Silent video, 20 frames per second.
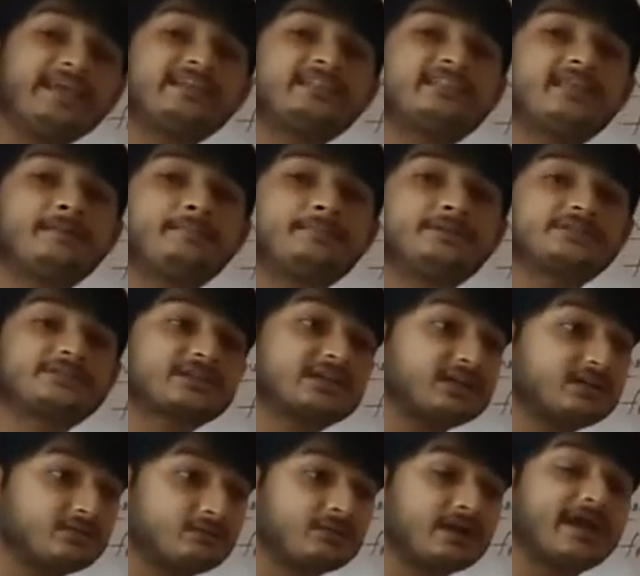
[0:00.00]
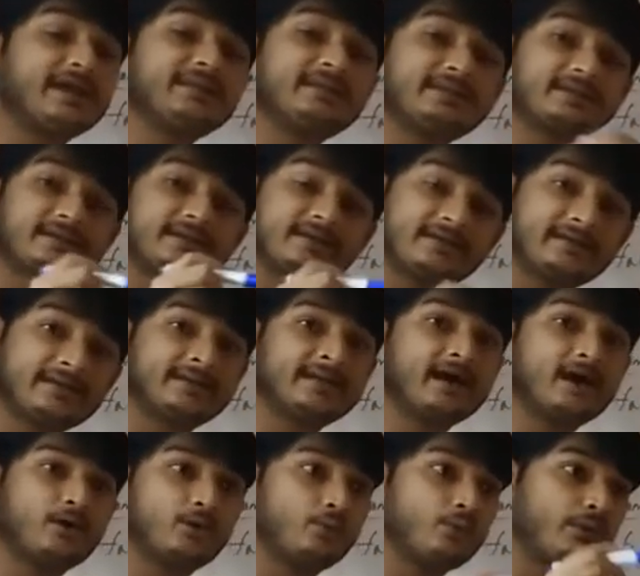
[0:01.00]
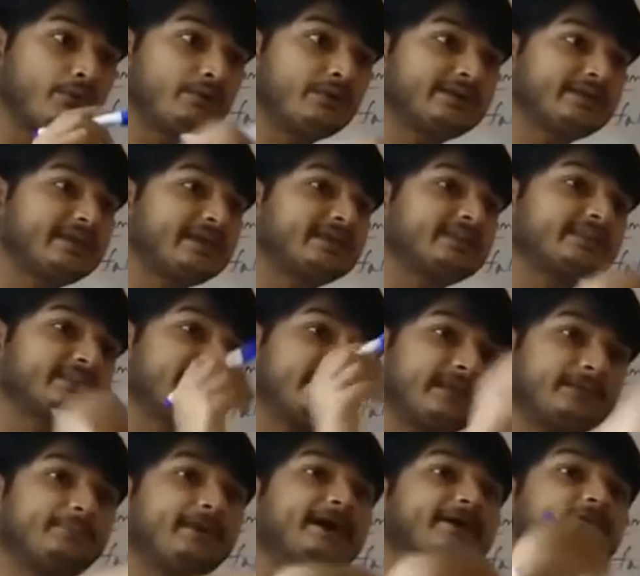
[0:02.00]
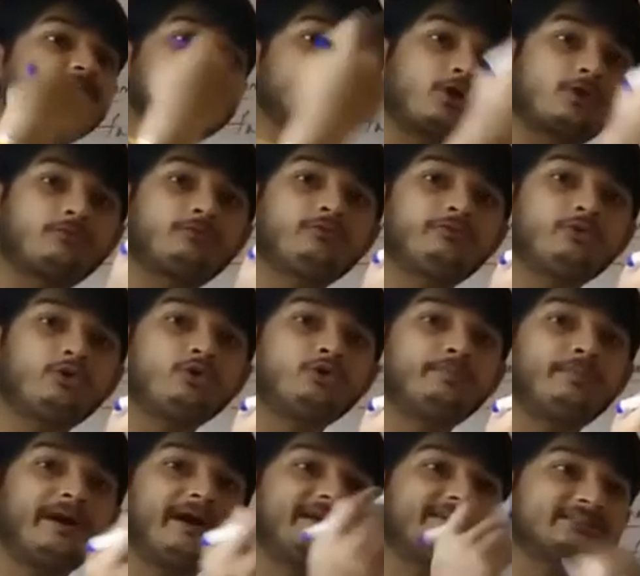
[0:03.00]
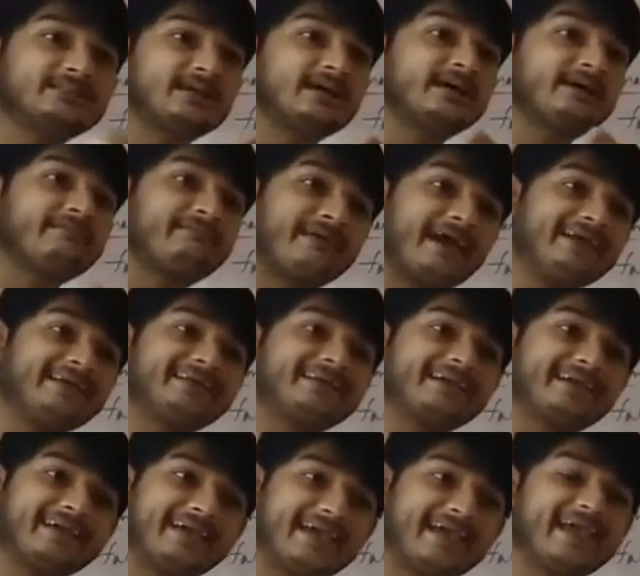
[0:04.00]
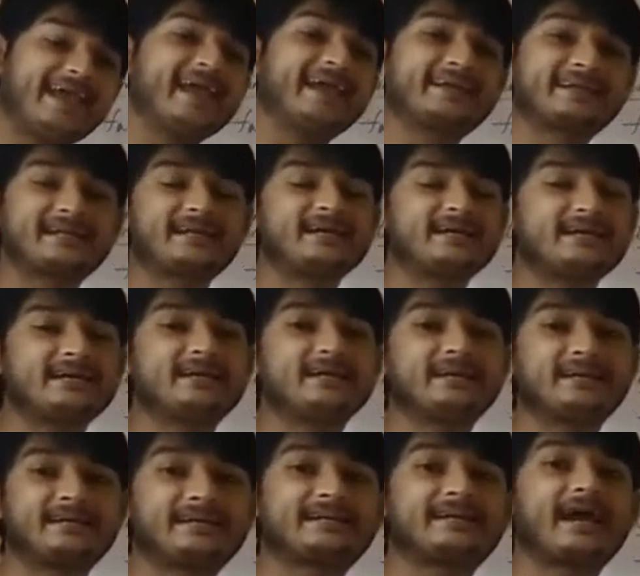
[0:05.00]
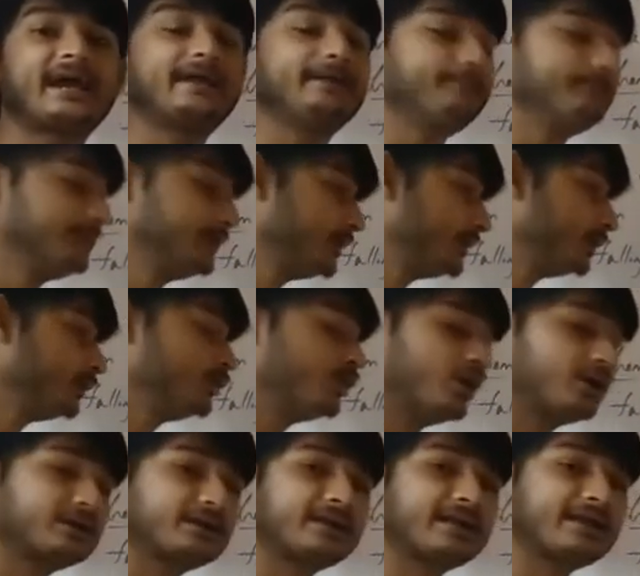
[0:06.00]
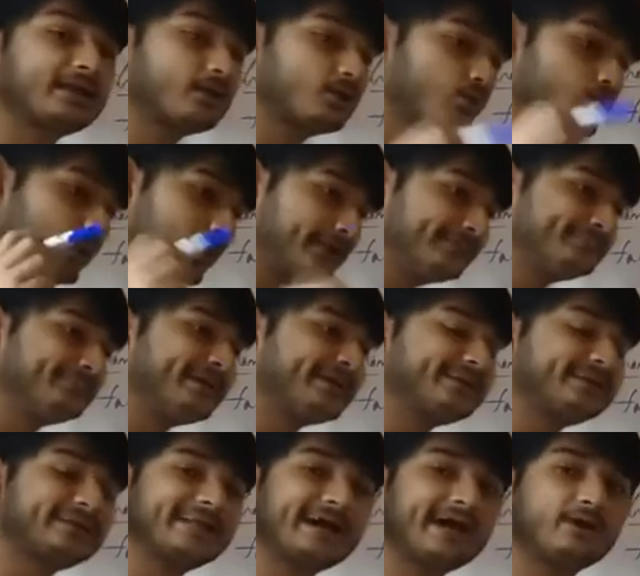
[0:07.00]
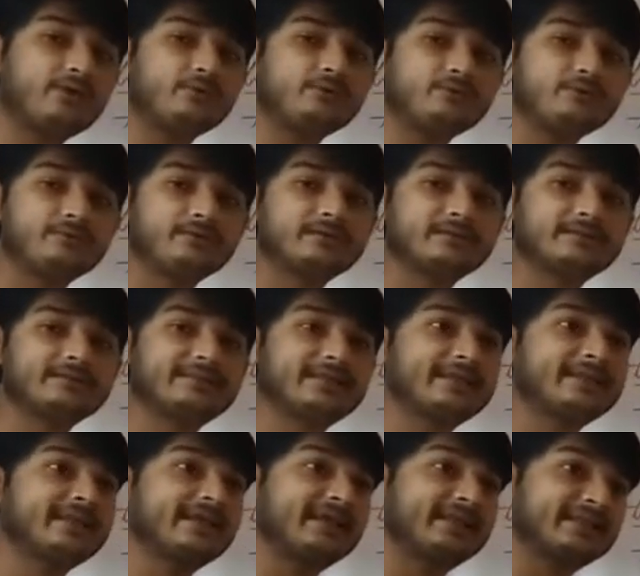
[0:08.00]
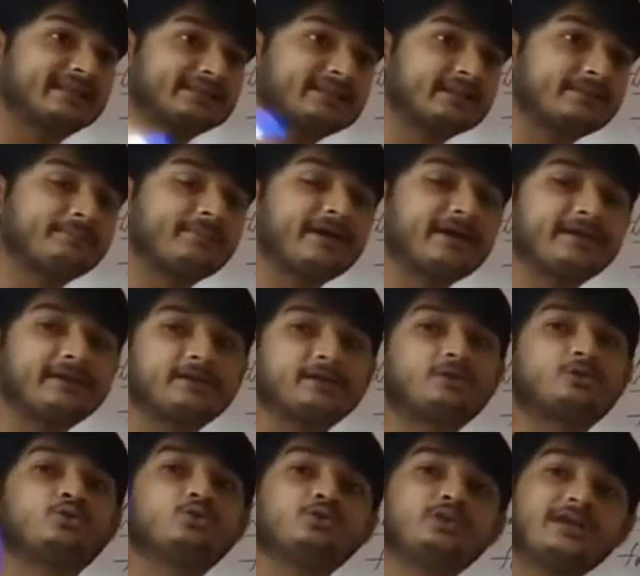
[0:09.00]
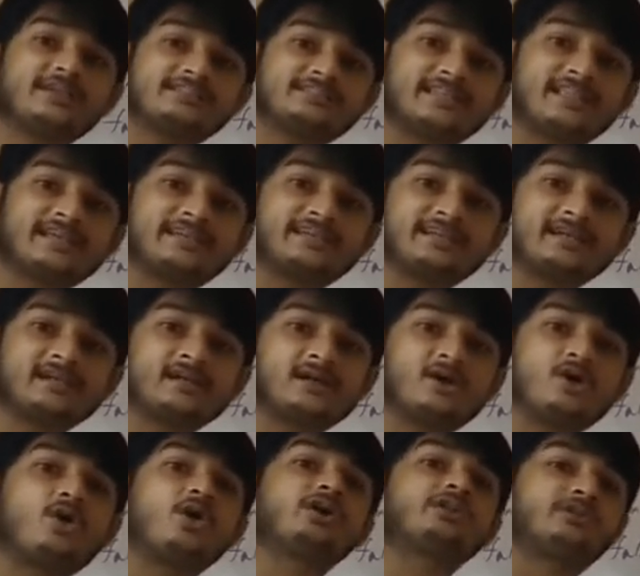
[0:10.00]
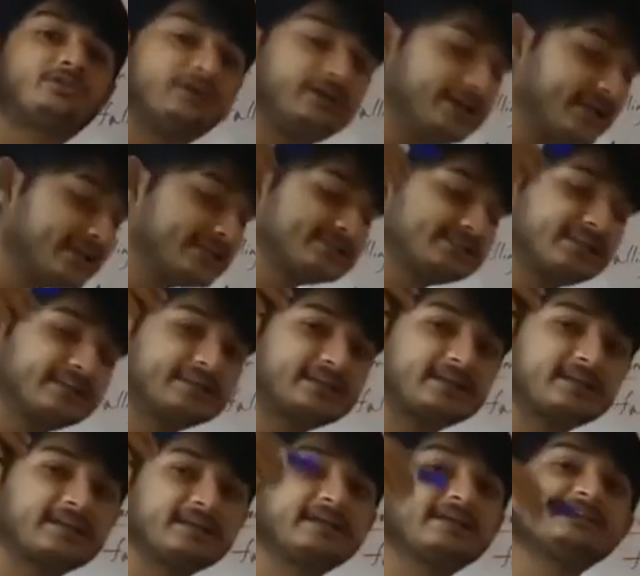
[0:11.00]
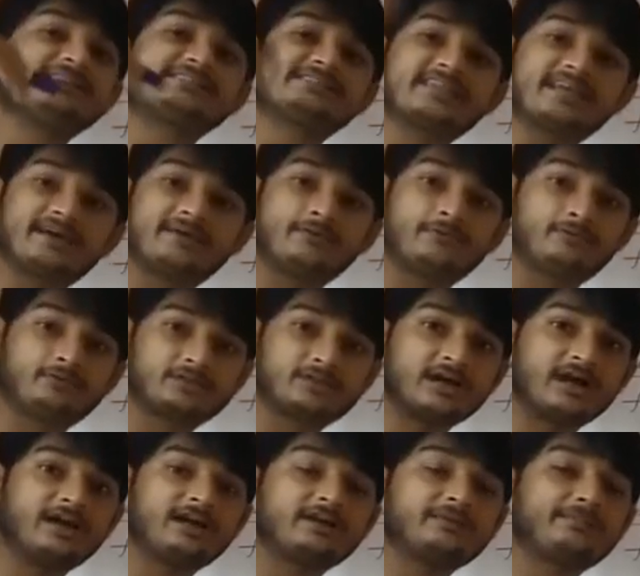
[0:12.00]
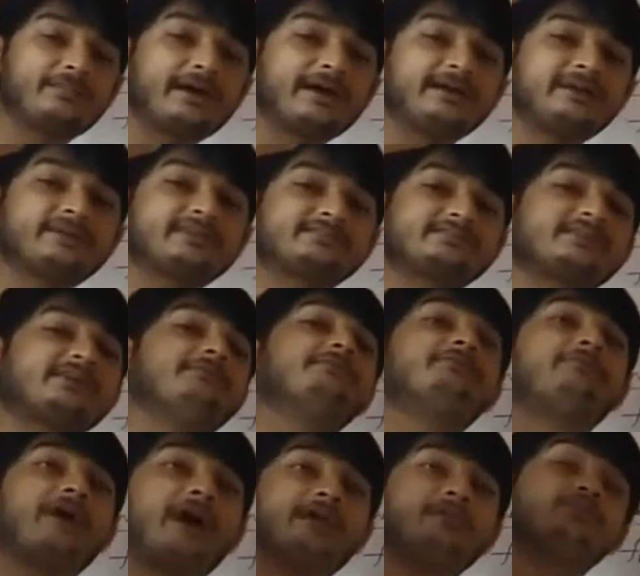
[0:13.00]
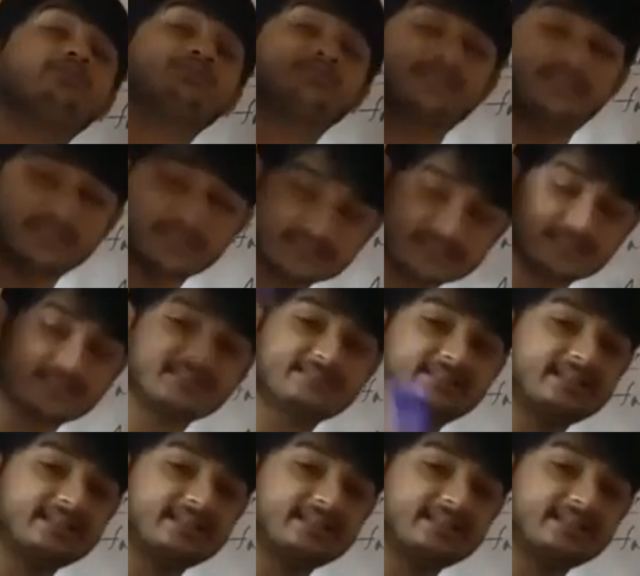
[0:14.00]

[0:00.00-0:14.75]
the biscuit right now. We will take 3 bites or 4 bites right at a time. Not like one bite now, then another bite 2 days later or 3 days later, third bite some 5 or 6 days